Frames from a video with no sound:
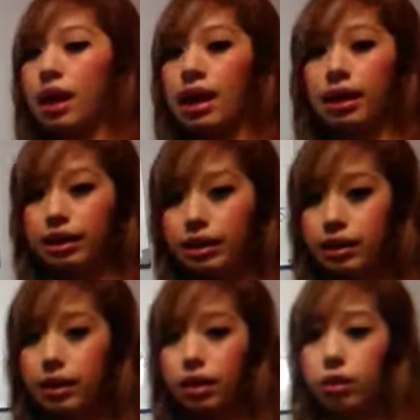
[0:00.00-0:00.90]
and it
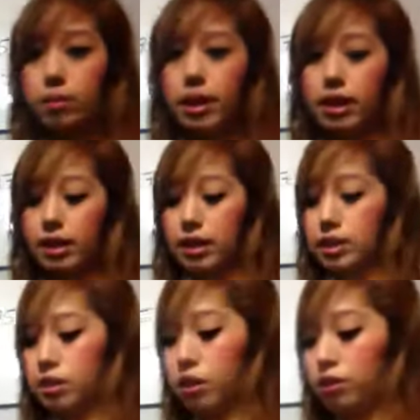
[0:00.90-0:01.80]
automatically
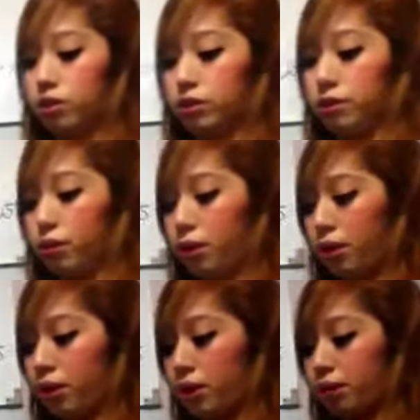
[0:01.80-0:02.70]
solves for
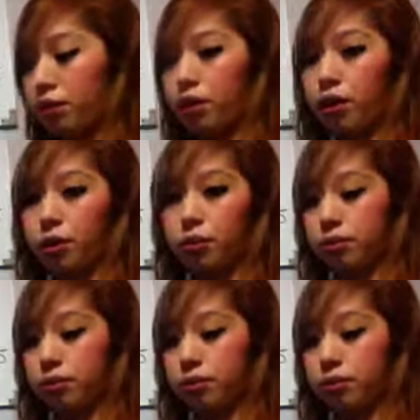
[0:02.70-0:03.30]
you.